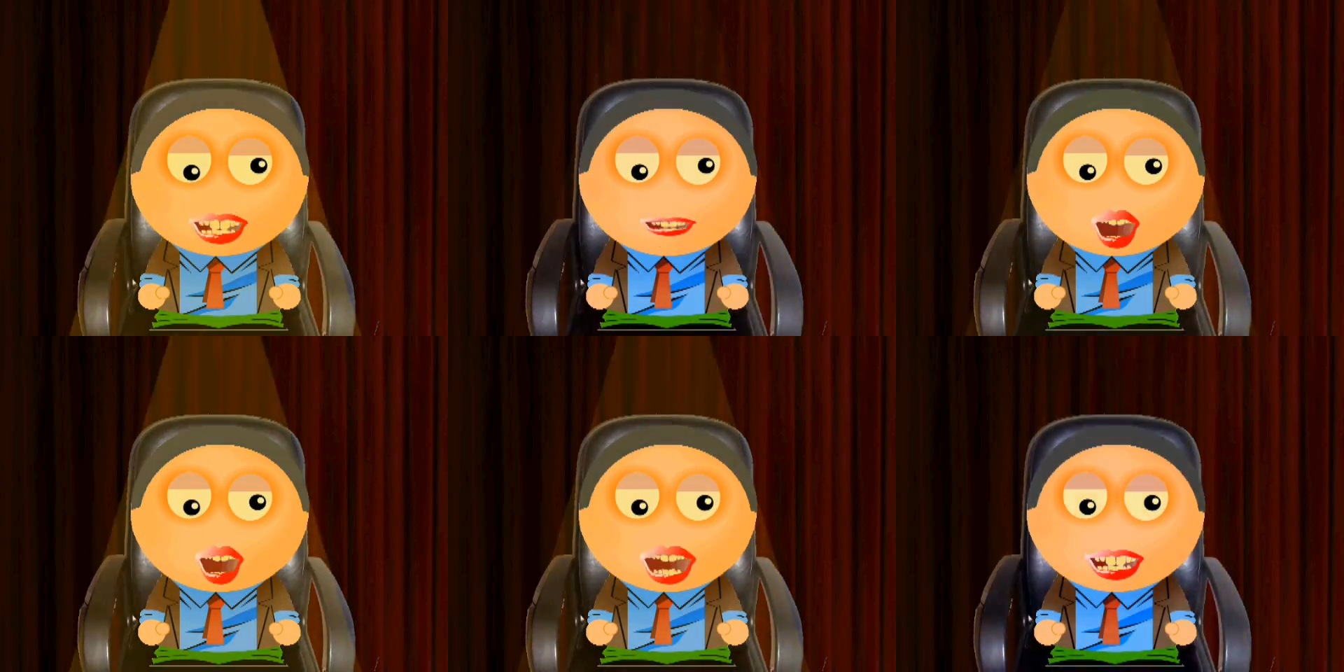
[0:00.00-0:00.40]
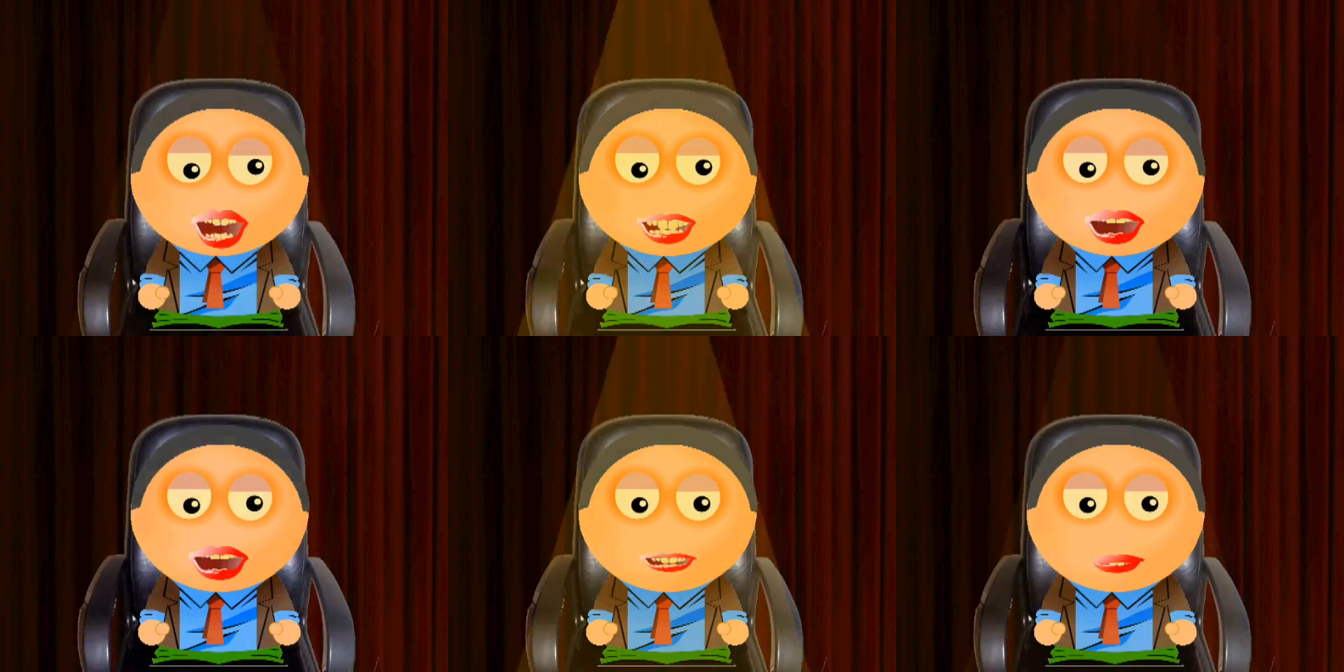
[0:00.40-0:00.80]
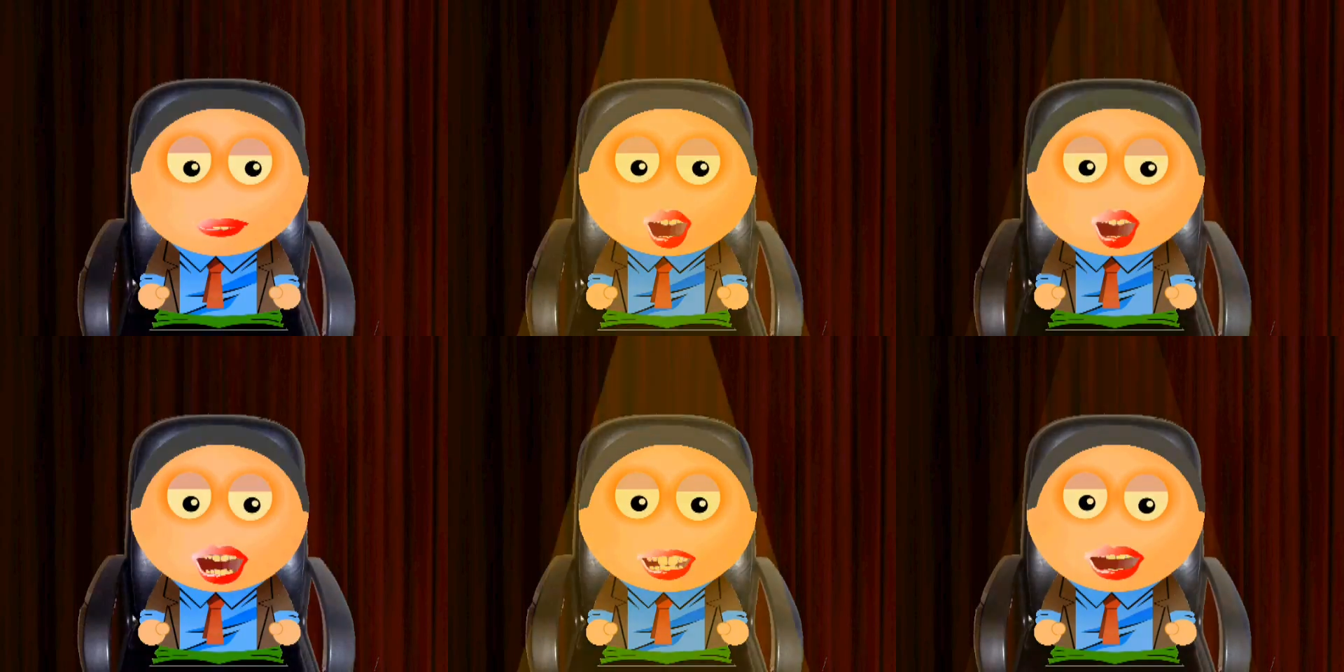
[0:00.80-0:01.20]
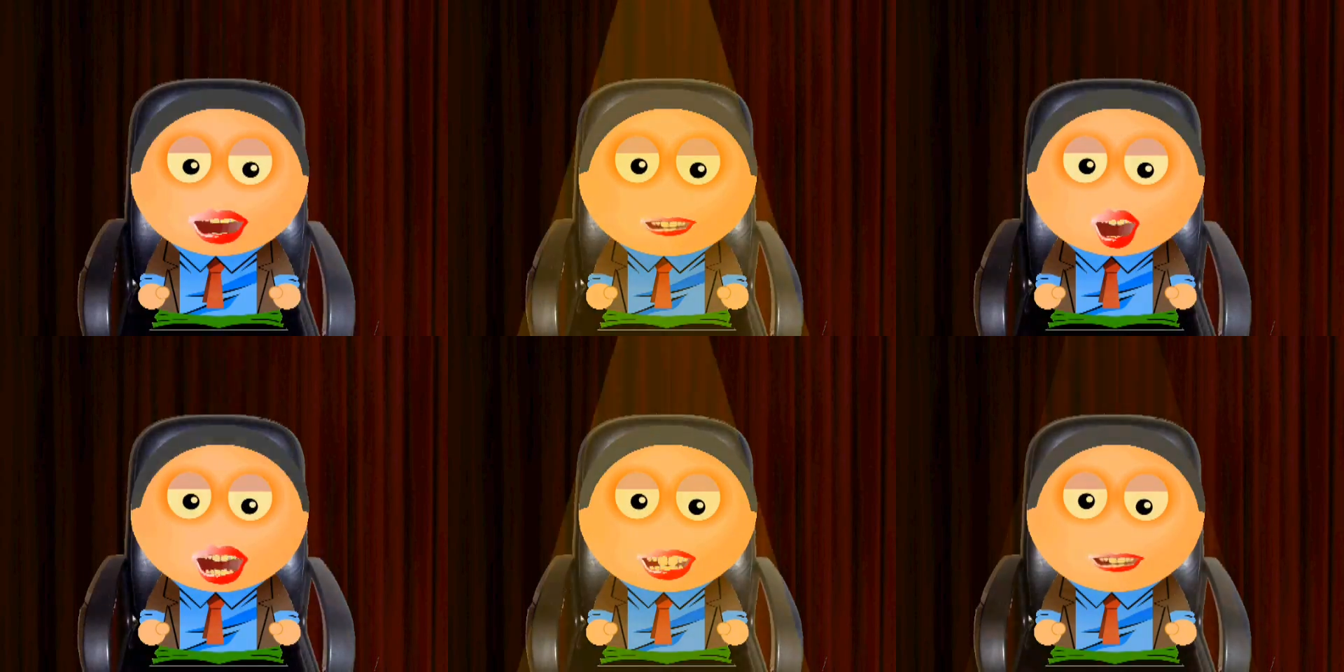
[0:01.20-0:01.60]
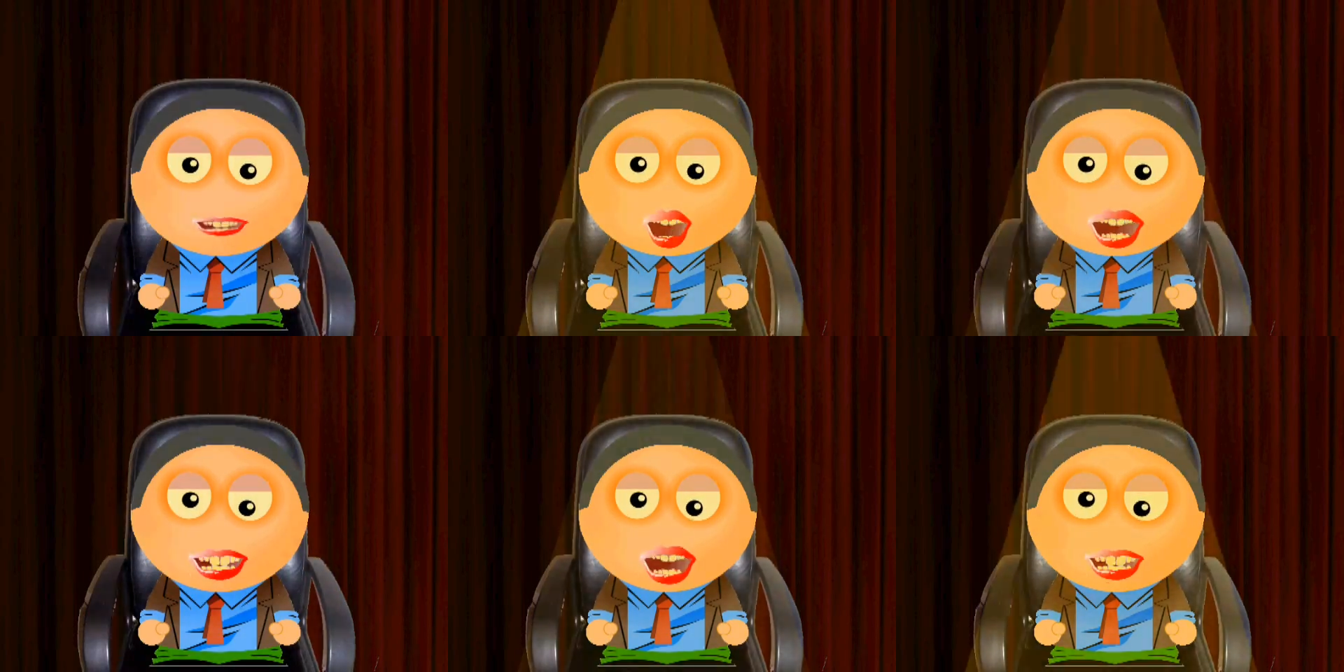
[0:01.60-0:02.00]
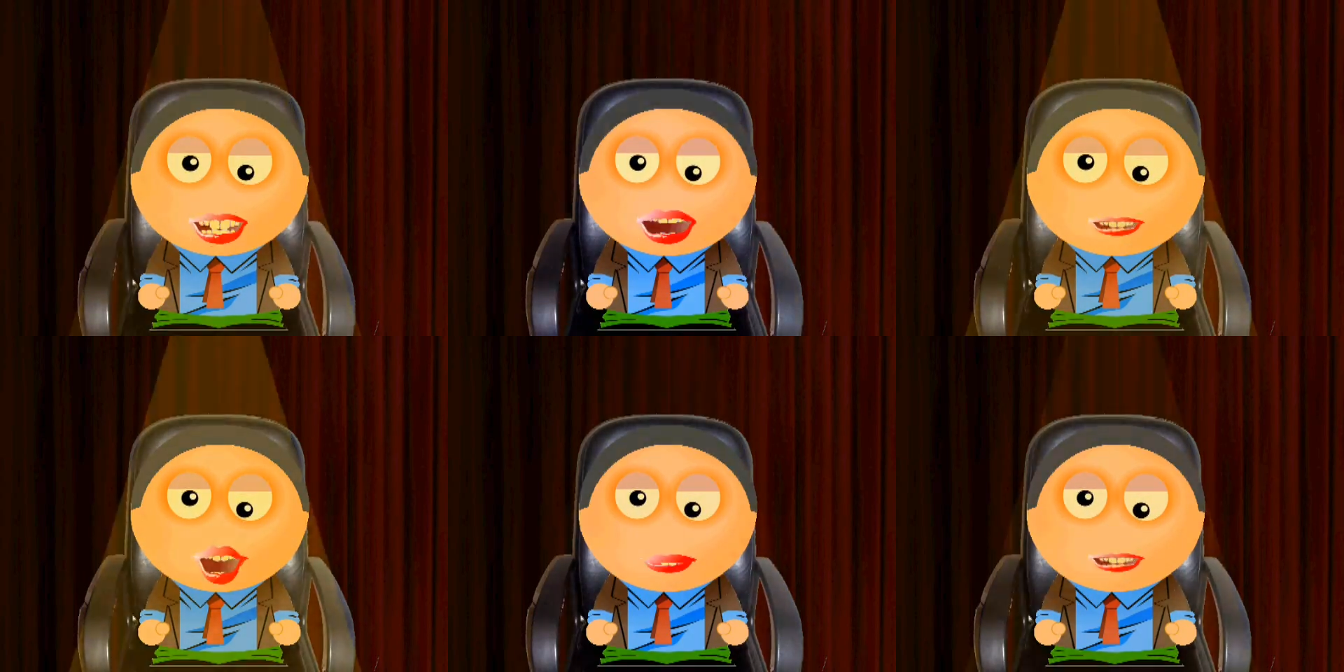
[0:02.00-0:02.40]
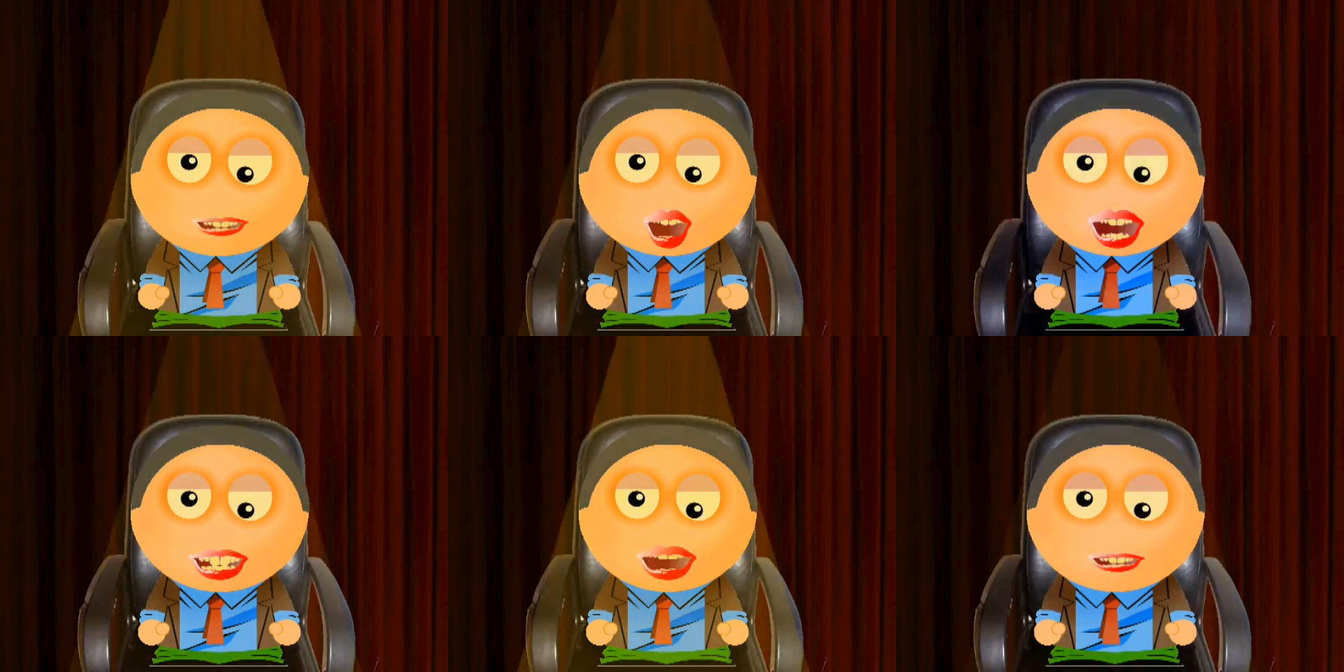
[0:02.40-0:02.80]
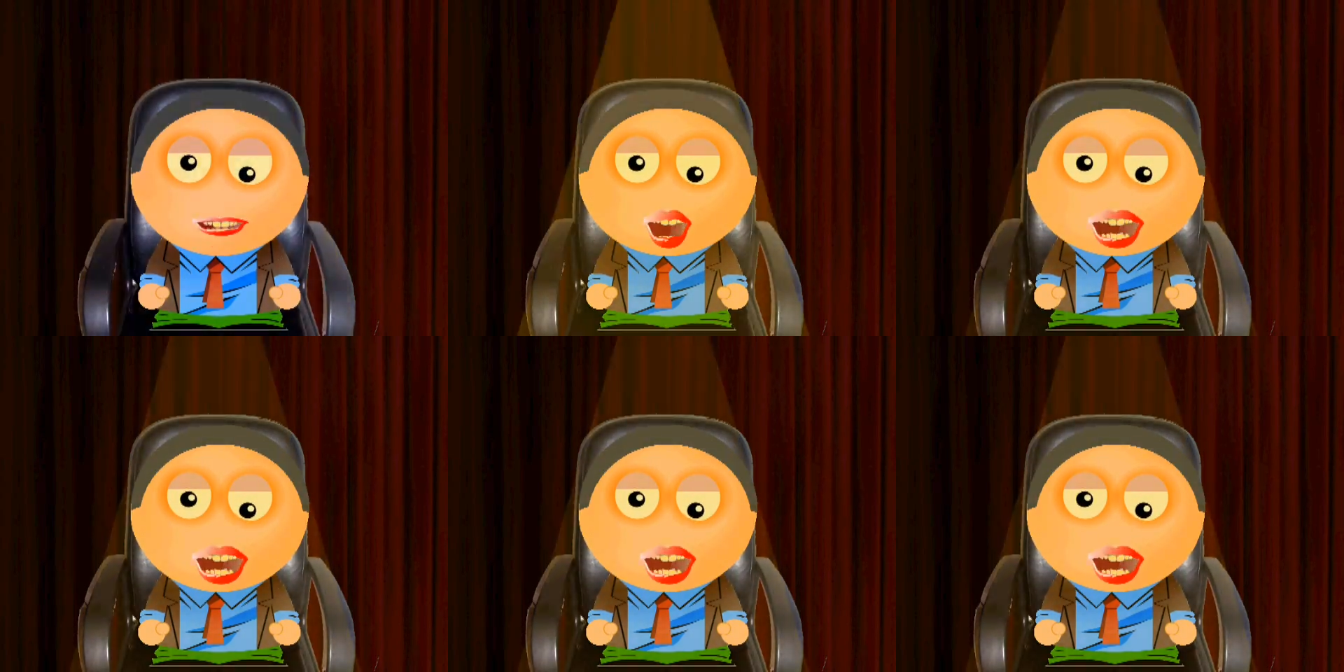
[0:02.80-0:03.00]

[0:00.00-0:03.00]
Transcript: there's an estimated 3 million people use cannabis in the UK.